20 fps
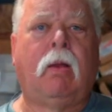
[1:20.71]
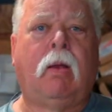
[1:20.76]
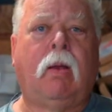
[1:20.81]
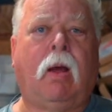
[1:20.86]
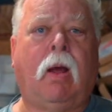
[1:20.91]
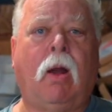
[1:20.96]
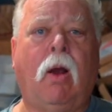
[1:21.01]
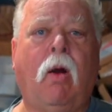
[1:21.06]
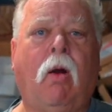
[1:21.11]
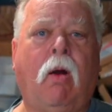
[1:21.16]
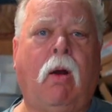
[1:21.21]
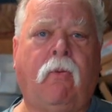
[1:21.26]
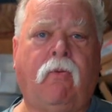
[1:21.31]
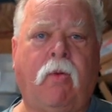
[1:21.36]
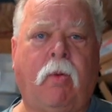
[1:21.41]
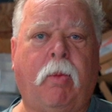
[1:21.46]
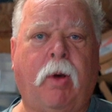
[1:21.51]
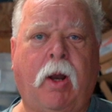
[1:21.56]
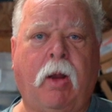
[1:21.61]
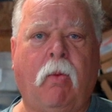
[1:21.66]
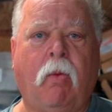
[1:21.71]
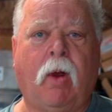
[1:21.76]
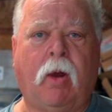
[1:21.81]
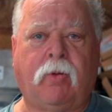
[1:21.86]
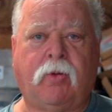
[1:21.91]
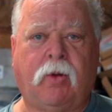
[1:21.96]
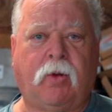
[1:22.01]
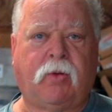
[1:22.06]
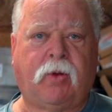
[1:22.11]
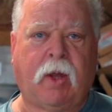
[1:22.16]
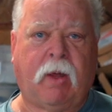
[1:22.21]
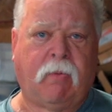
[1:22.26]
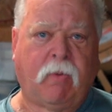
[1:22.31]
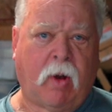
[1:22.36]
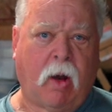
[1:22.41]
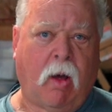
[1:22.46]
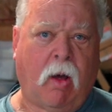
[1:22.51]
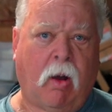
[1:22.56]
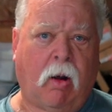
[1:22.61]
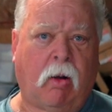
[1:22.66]
I know everybody wants to save a
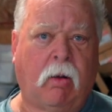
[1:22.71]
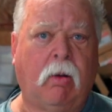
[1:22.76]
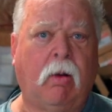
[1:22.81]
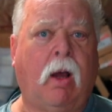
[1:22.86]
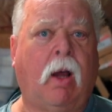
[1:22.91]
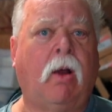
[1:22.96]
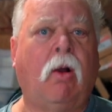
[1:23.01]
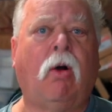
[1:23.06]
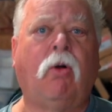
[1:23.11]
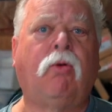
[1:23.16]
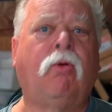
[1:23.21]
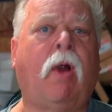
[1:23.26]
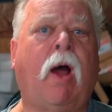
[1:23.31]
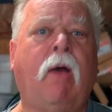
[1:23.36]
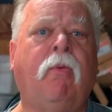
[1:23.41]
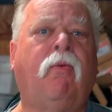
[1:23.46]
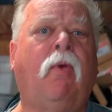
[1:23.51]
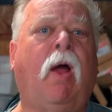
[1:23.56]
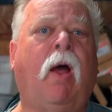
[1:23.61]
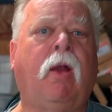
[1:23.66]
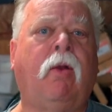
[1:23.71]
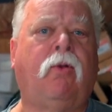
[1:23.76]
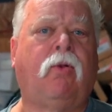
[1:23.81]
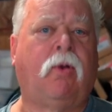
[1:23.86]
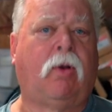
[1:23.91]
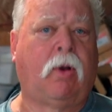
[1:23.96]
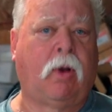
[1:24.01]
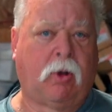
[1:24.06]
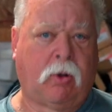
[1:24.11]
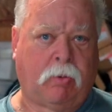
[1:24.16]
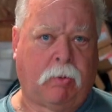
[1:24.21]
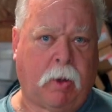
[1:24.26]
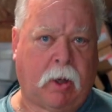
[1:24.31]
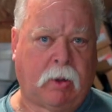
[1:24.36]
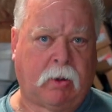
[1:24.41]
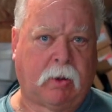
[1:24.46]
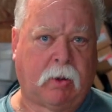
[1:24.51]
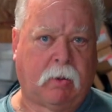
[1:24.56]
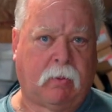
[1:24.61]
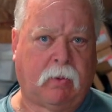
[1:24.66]
dollar. I know drivelines are
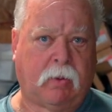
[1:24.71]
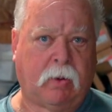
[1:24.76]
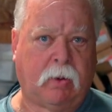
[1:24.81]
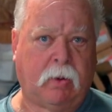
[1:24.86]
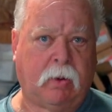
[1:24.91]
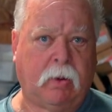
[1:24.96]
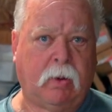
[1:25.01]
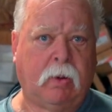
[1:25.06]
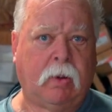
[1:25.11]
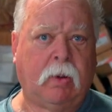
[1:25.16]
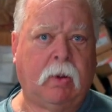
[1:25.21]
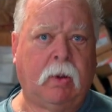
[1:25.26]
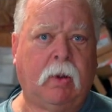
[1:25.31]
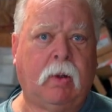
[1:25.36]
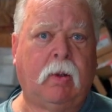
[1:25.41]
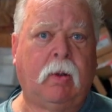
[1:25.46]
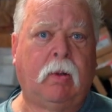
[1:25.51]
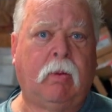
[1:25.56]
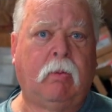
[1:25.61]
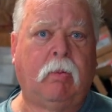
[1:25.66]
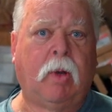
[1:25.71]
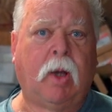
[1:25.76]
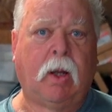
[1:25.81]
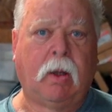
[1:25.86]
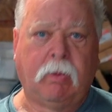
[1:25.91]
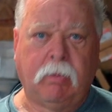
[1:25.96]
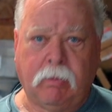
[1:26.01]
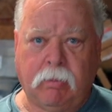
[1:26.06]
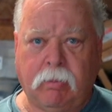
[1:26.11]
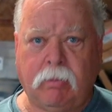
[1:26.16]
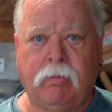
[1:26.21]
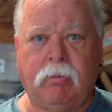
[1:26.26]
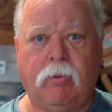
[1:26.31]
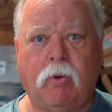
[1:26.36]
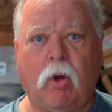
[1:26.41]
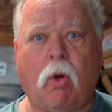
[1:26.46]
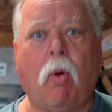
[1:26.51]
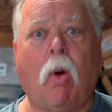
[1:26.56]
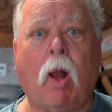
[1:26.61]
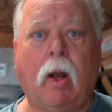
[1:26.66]
expensive, but
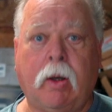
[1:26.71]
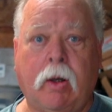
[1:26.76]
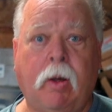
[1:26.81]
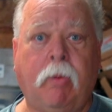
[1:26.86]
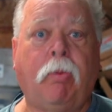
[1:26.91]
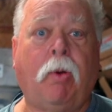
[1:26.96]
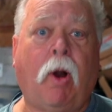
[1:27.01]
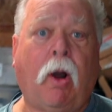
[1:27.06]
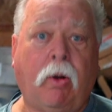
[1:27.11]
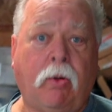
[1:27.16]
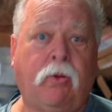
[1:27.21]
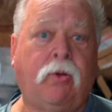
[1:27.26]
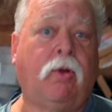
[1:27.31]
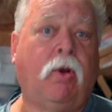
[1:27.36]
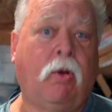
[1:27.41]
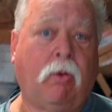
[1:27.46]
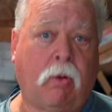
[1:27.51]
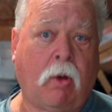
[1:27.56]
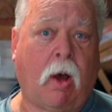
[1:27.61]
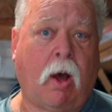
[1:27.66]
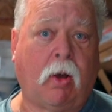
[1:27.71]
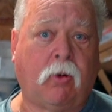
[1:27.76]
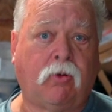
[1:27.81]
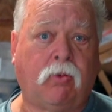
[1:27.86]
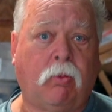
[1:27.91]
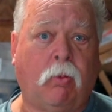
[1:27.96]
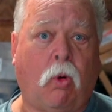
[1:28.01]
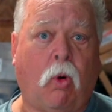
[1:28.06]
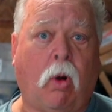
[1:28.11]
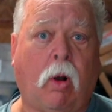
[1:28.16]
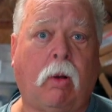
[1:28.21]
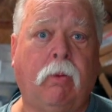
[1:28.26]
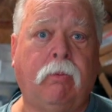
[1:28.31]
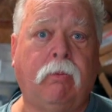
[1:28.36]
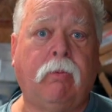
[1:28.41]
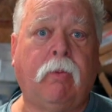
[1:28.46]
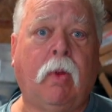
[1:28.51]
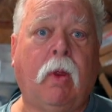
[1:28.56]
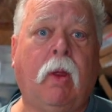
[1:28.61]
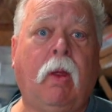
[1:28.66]
the quality parts do cost more.
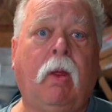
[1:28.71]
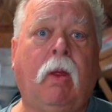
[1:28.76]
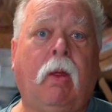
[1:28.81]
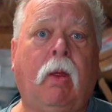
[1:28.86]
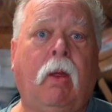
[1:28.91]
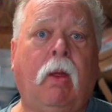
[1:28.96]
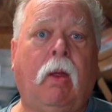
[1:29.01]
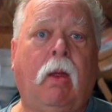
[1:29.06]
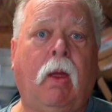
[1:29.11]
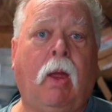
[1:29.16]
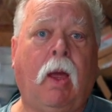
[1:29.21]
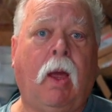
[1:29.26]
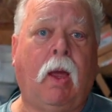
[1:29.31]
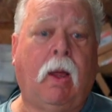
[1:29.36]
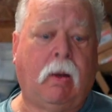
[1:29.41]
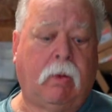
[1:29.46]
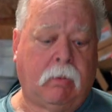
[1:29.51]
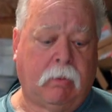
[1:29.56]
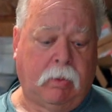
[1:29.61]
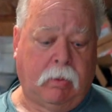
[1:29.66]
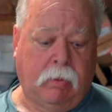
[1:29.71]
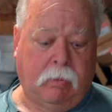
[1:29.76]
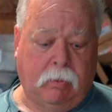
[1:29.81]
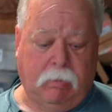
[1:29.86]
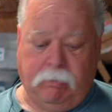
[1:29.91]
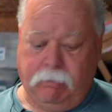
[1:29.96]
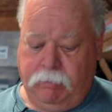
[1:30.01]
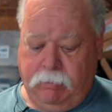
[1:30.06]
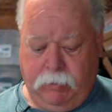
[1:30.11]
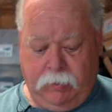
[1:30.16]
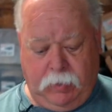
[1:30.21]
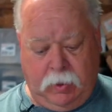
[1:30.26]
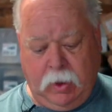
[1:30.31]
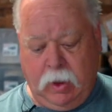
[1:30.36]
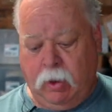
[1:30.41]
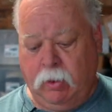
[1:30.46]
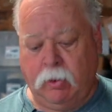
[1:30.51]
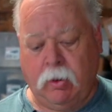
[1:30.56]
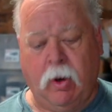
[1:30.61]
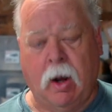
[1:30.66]
And, you
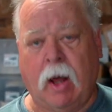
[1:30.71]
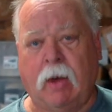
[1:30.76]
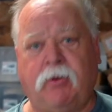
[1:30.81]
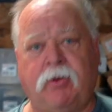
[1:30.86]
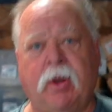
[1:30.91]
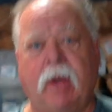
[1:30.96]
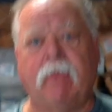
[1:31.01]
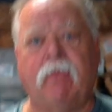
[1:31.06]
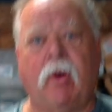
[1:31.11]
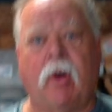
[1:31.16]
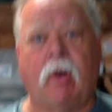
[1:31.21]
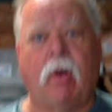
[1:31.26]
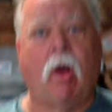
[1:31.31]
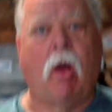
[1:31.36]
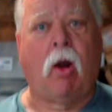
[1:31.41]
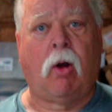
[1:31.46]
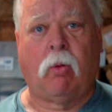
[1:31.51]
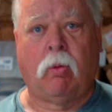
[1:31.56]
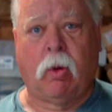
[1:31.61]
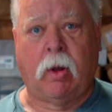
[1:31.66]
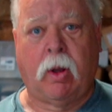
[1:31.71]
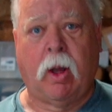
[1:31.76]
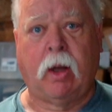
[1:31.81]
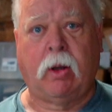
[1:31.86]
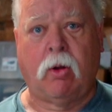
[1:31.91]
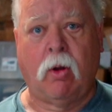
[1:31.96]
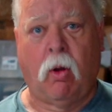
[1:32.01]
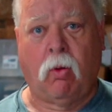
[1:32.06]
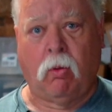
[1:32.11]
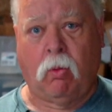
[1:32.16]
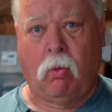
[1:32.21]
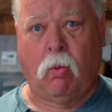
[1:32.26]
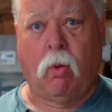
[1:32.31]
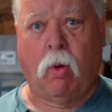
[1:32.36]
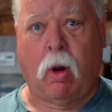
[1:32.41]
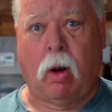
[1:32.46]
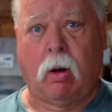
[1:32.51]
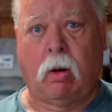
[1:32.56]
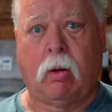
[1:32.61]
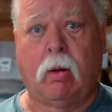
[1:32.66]
know, you're not saving a dollar when they don't
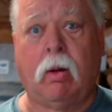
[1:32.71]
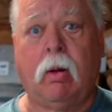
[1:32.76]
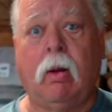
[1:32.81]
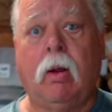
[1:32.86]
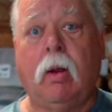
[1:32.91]
work.